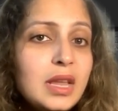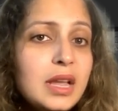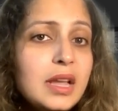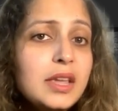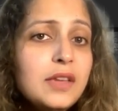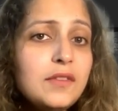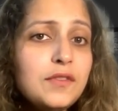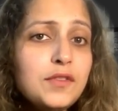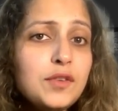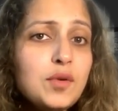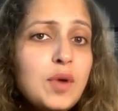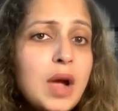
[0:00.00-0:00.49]

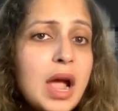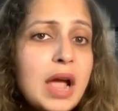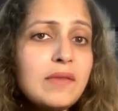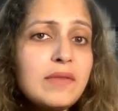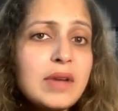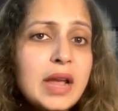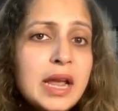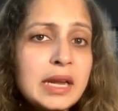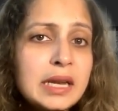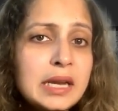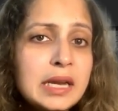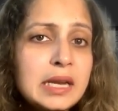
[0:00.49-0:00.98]
If you have
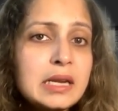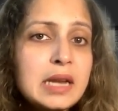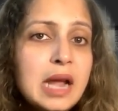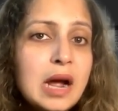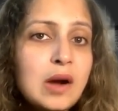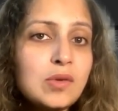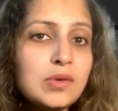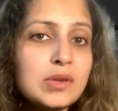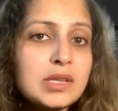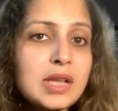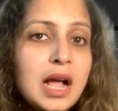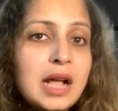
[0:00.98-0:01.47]
any
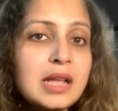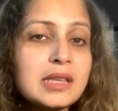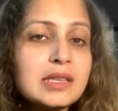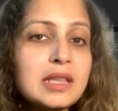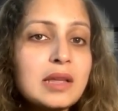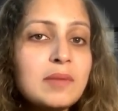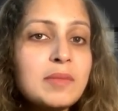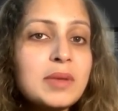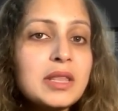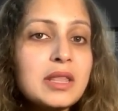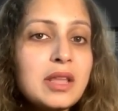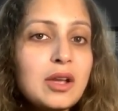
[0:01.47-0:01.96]
doubts, ask
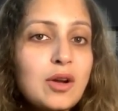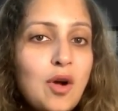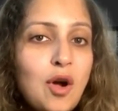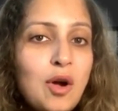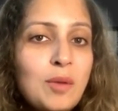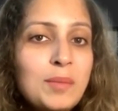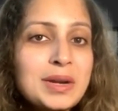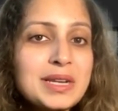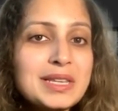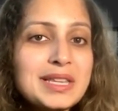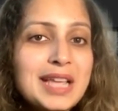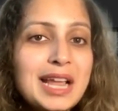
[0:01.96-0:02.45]
them in the
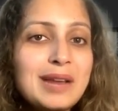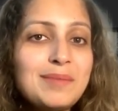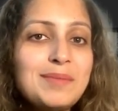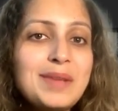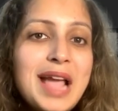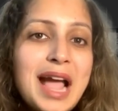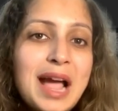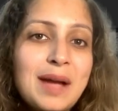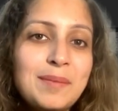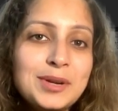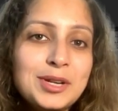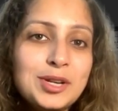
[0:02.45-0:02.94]
comments. I'll be
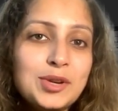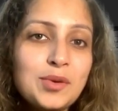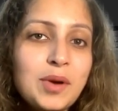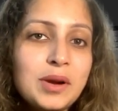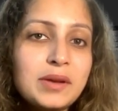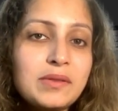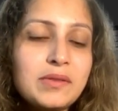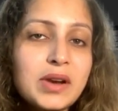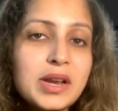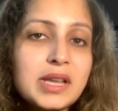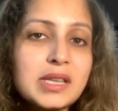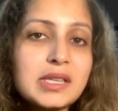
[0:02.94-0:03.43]
happy to
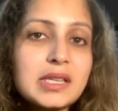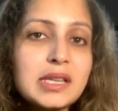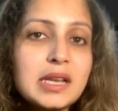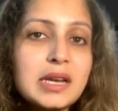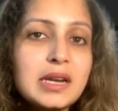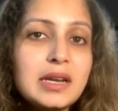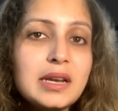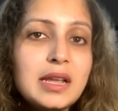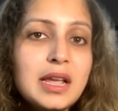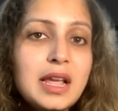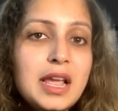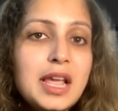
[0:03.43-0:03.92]
address
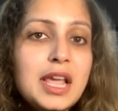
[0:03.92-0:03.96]
it.